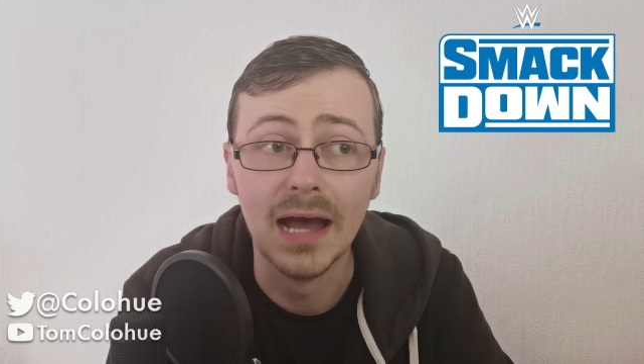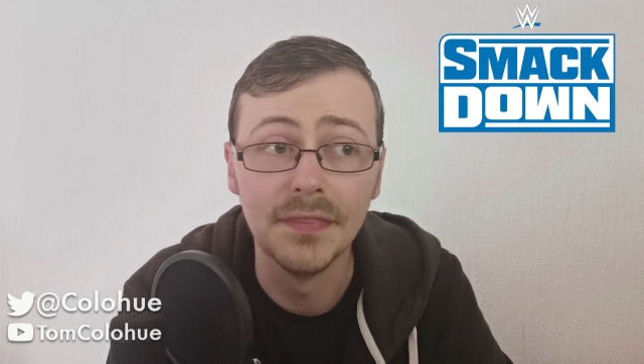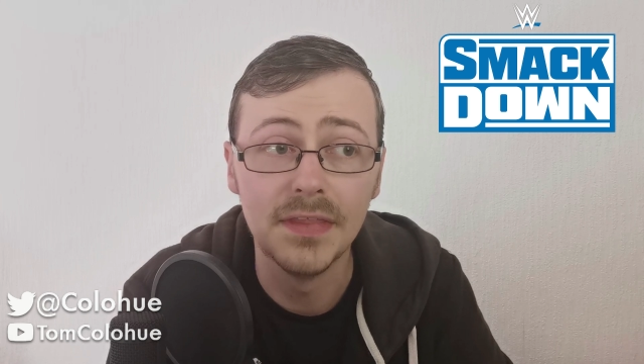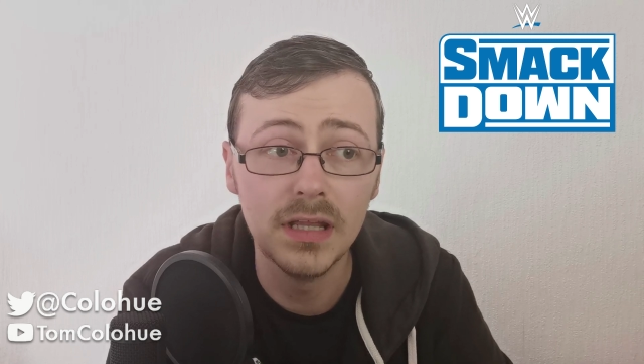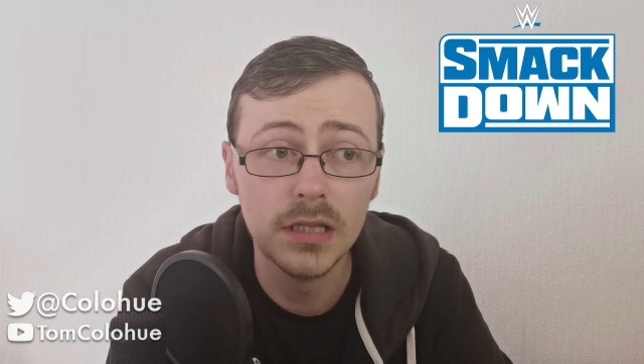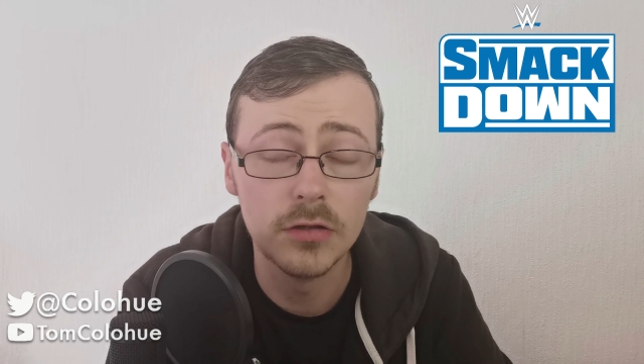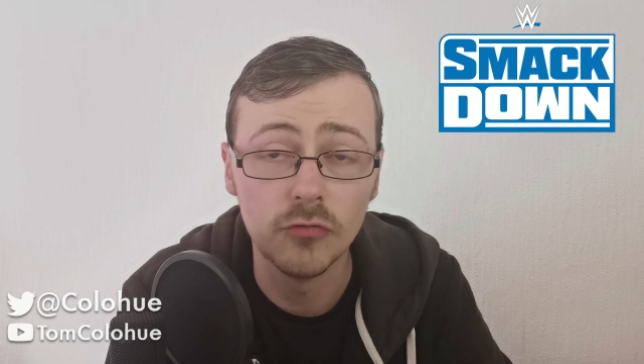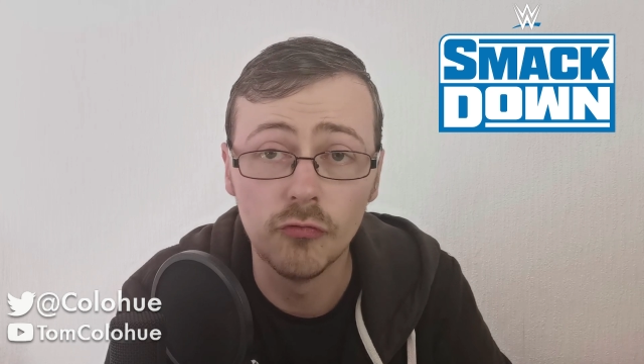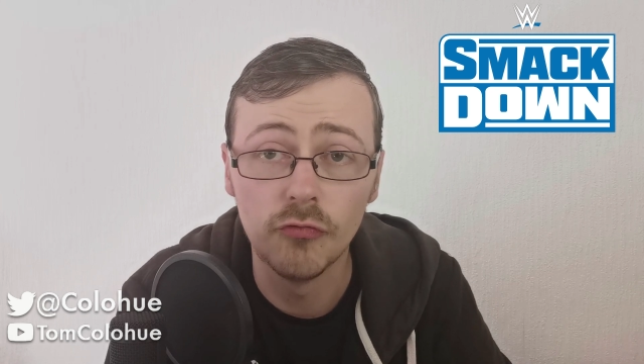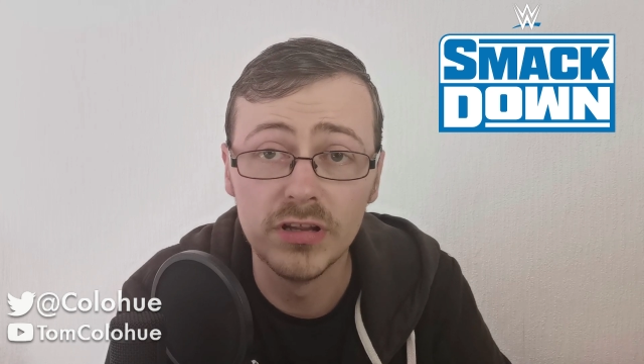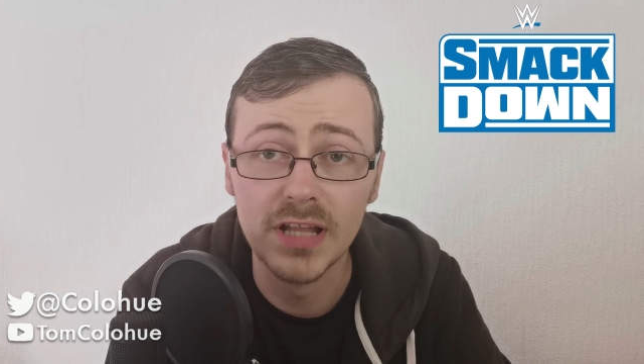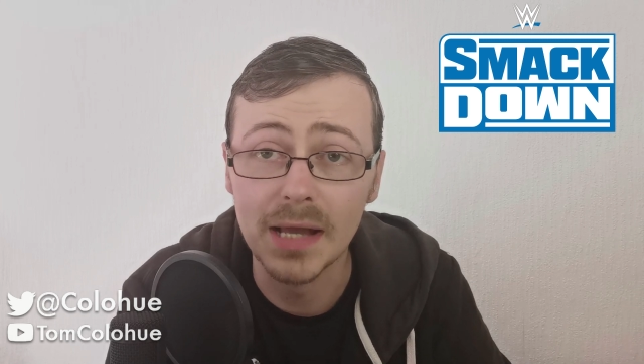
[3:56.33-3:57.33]
and this
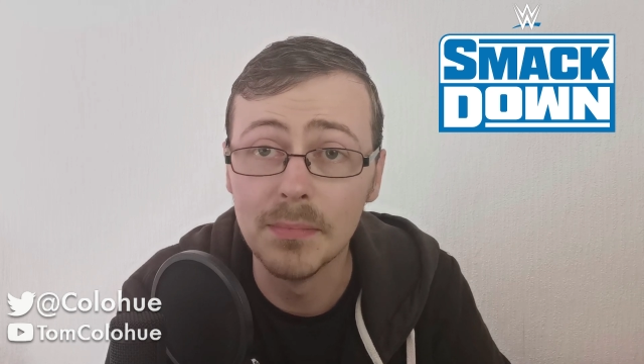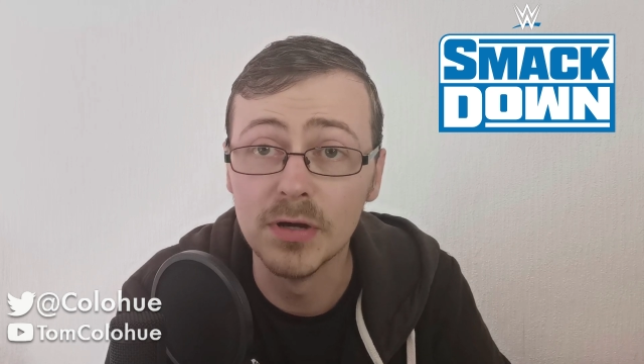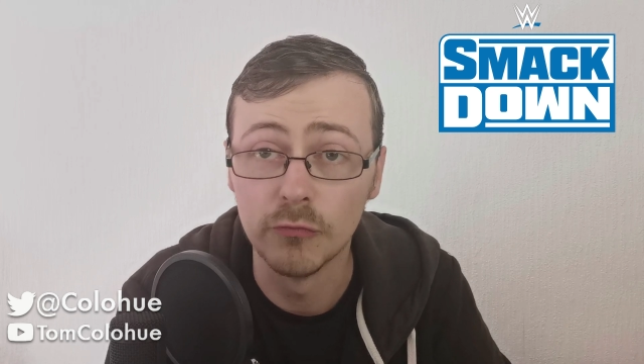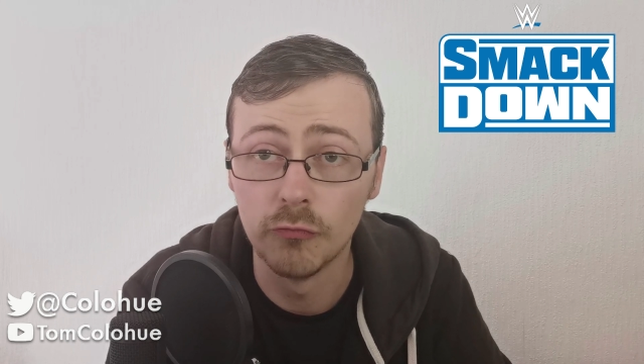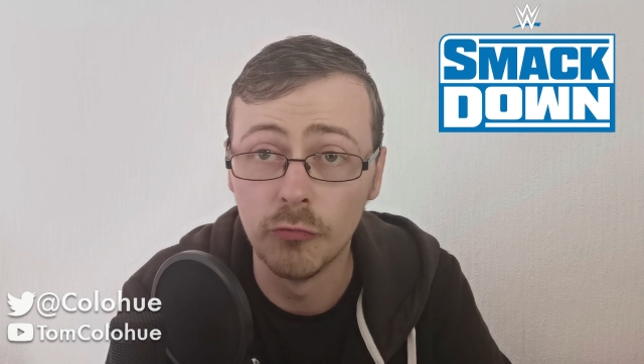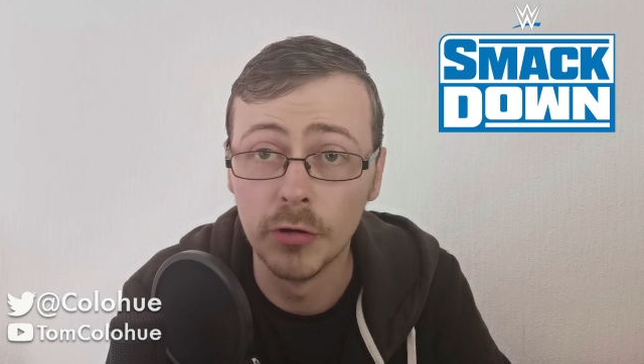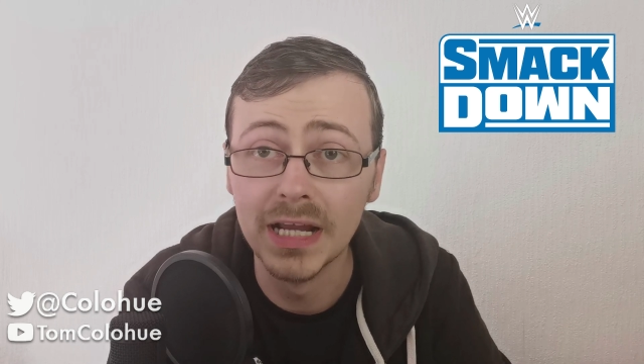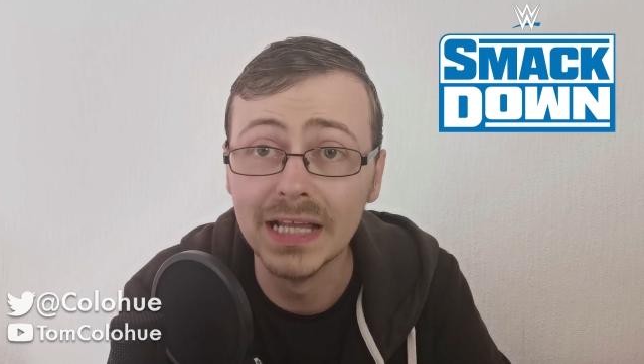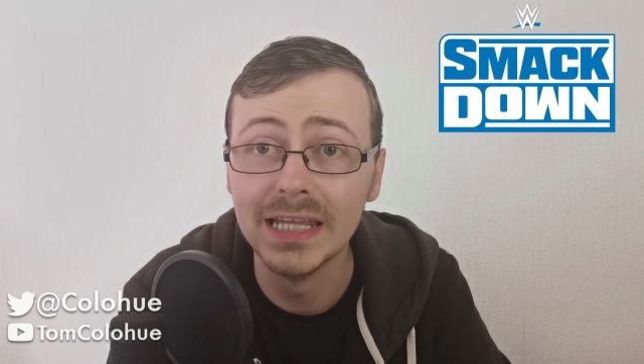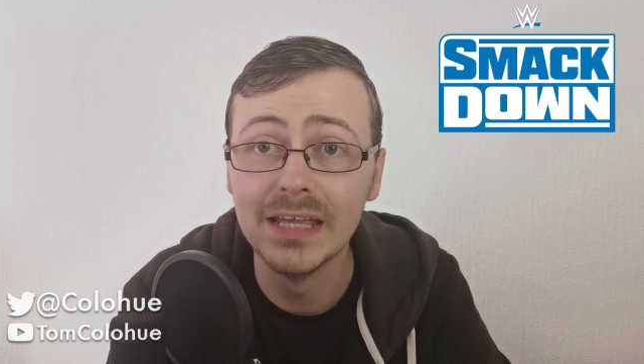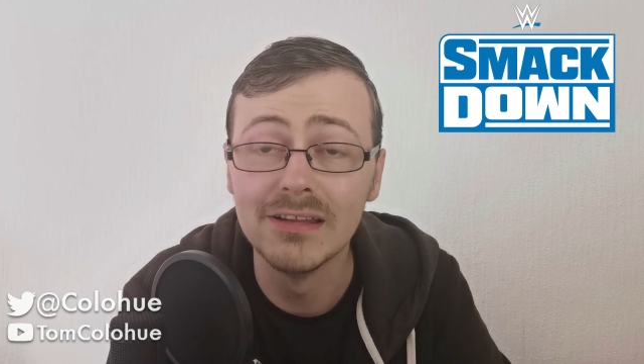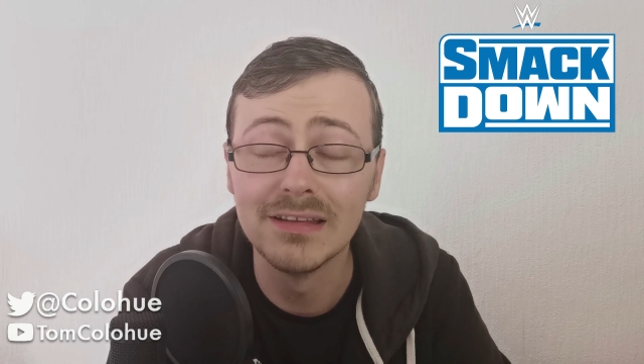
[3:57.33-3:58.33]
segment
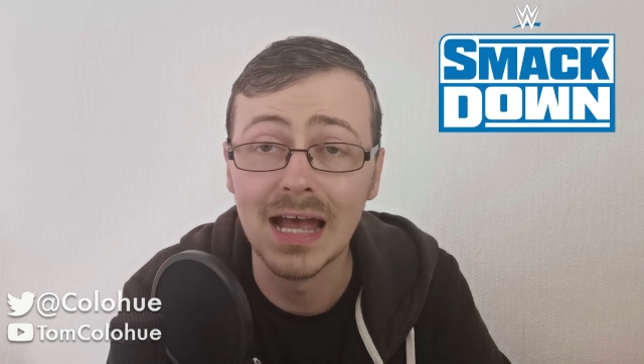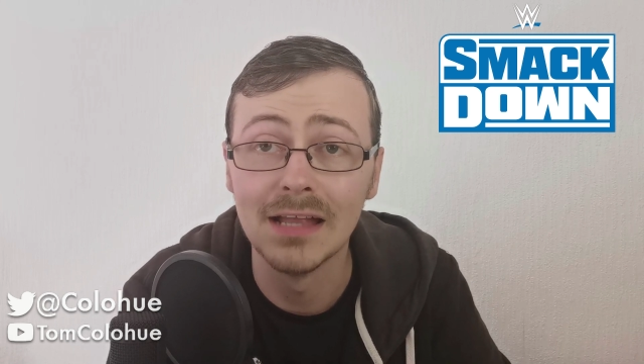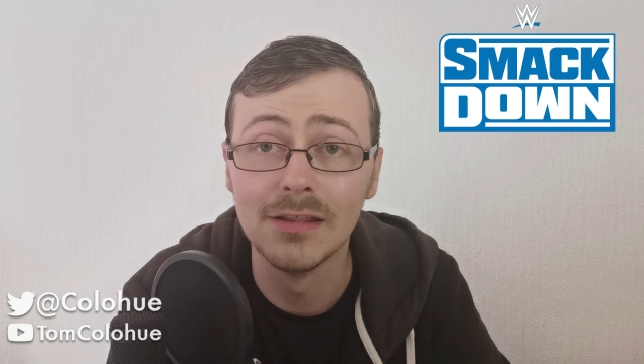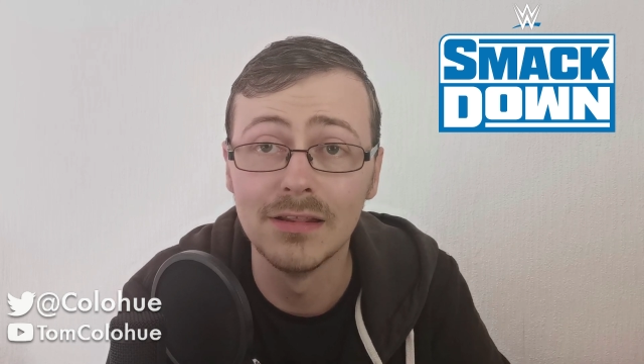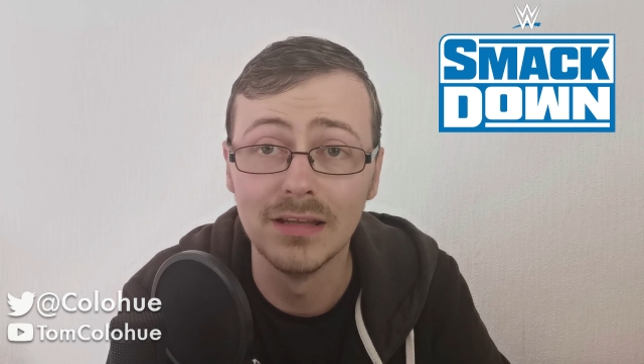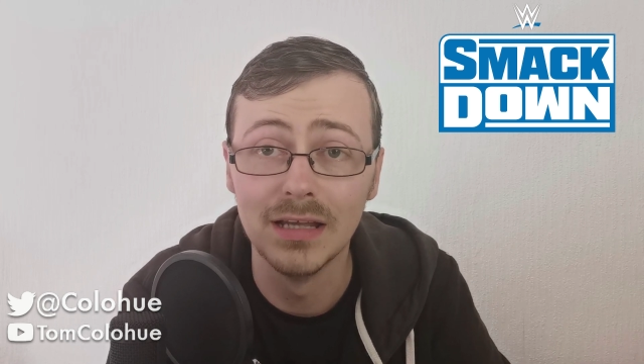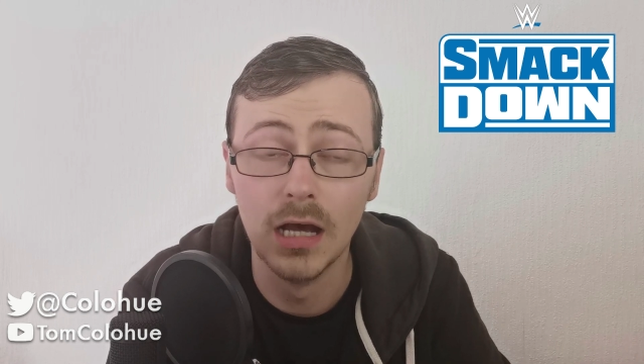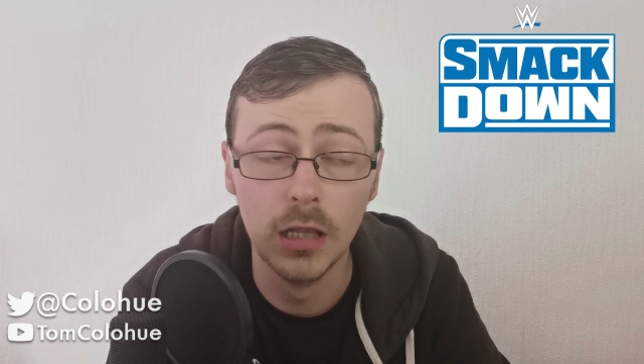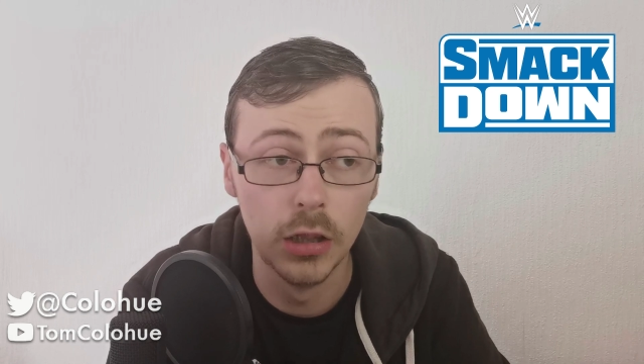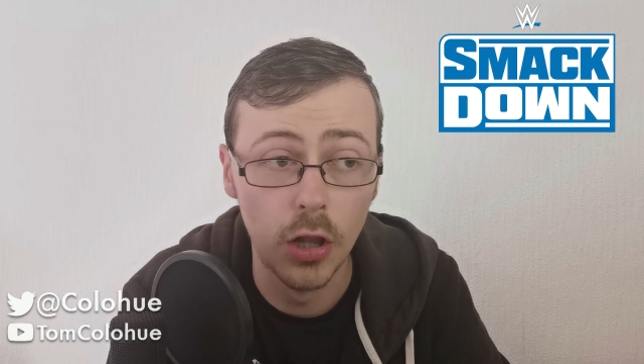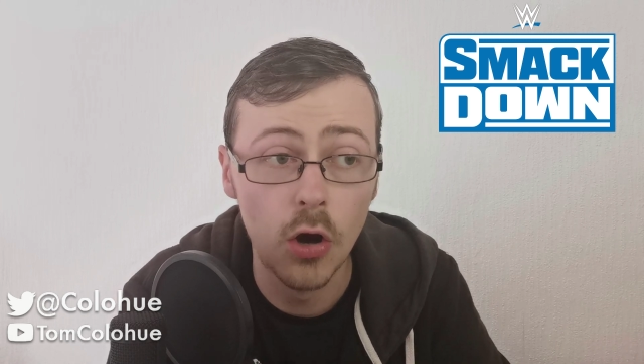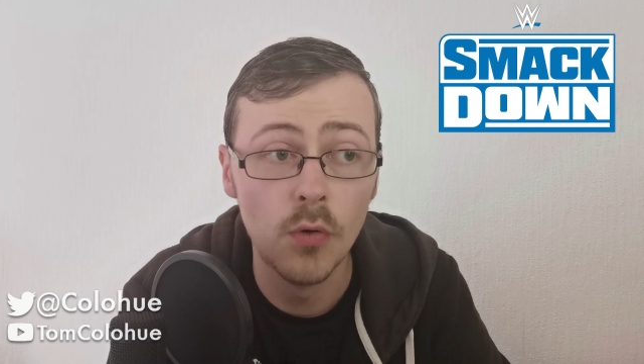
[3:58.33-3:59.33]
really stands
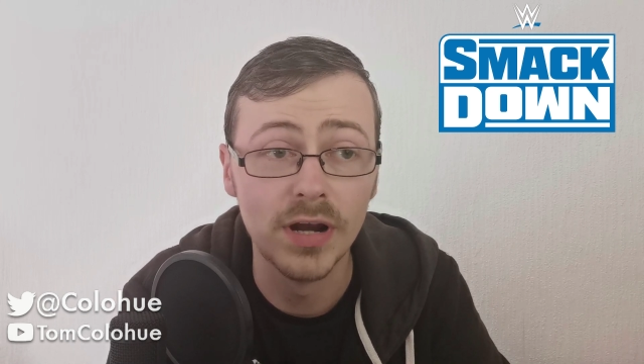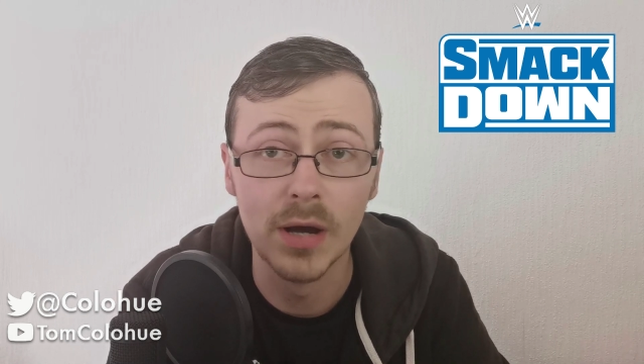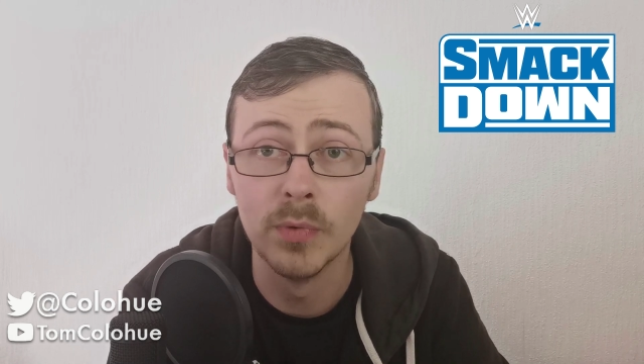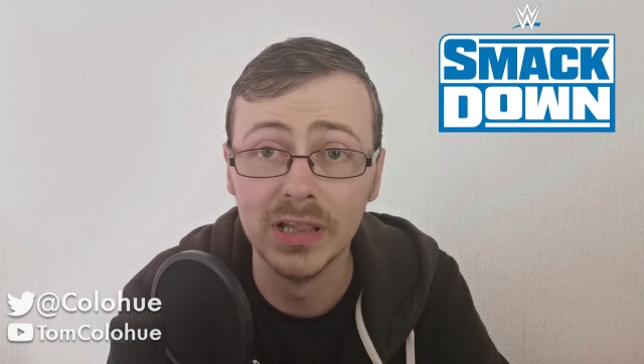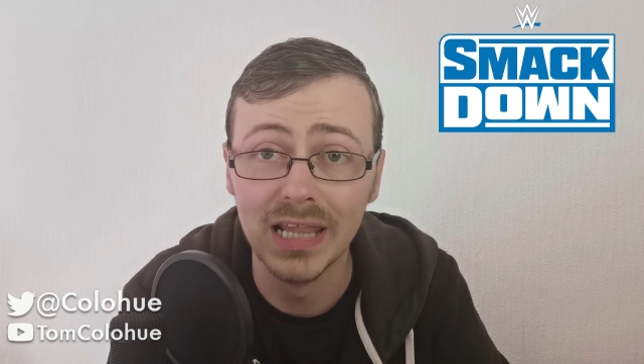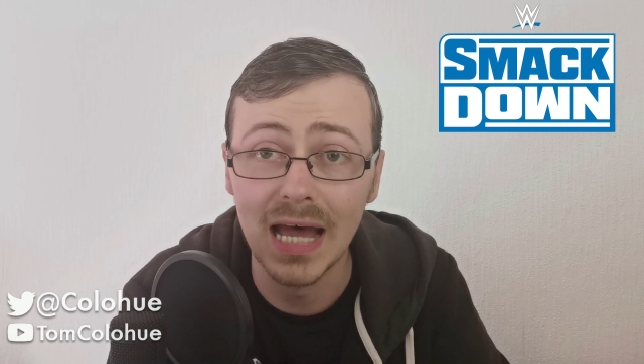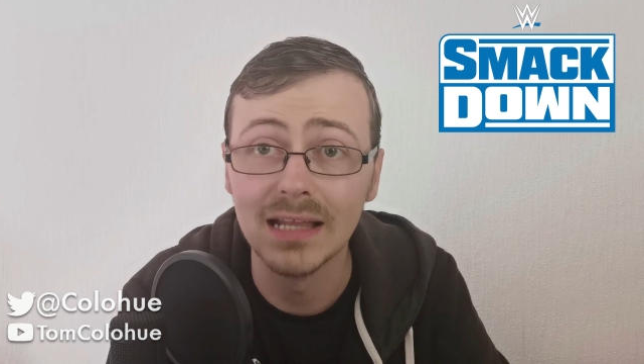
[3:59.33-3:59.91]
alone and will